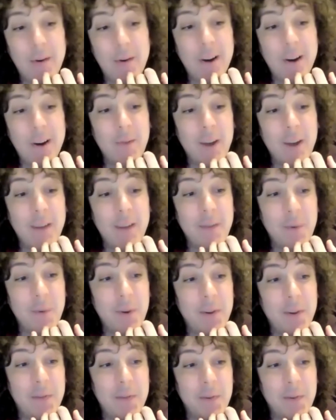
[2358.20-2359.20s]
well, I've always
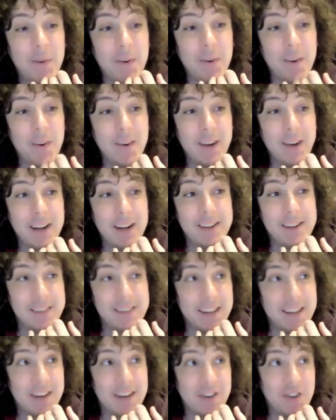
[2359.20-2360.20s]
thought
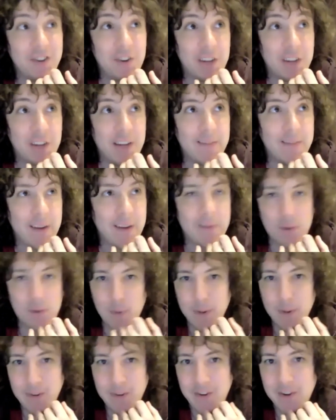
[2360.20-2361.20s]
they should give everyone
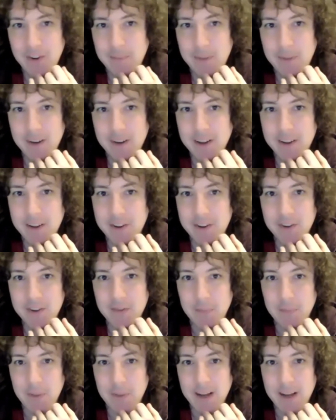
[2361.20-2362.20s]
some money just for
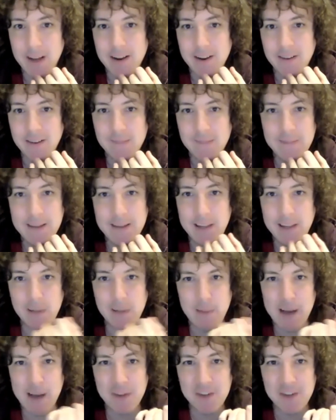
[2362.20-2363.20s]
playing in the
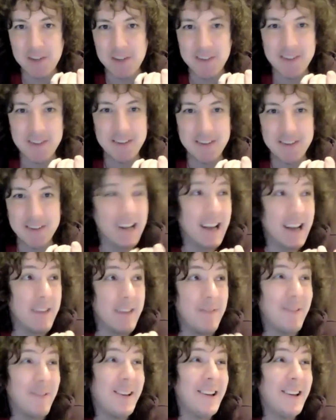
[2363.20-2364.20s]
matches, because if
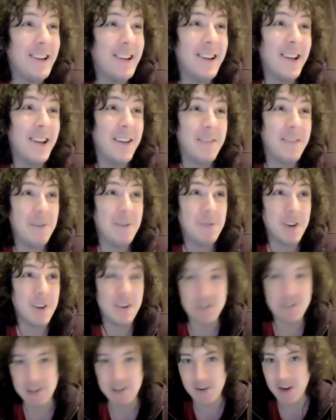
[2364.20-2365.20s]
you don't
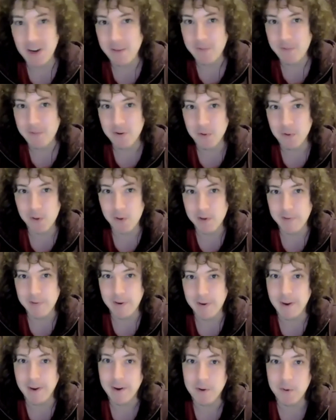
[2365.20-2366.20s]
turn up for a
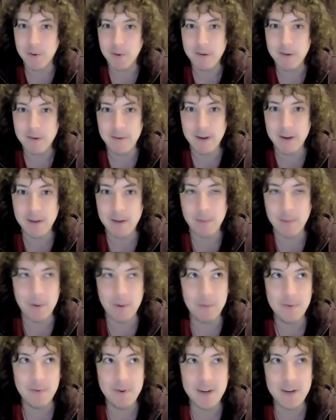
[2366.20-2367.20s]
qualifier, the qualifier won't
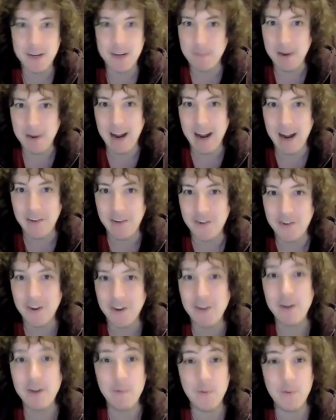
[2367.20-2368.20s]
take place. So
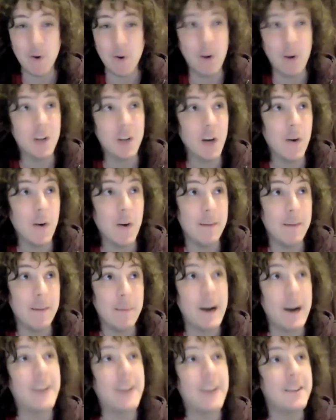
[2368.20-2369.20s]
you've got to go up
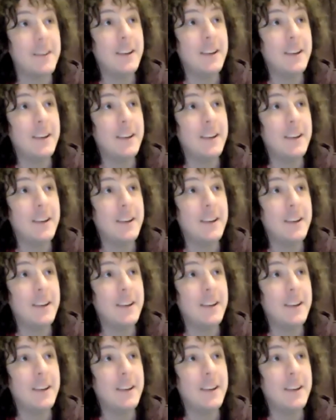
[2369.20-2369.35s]
and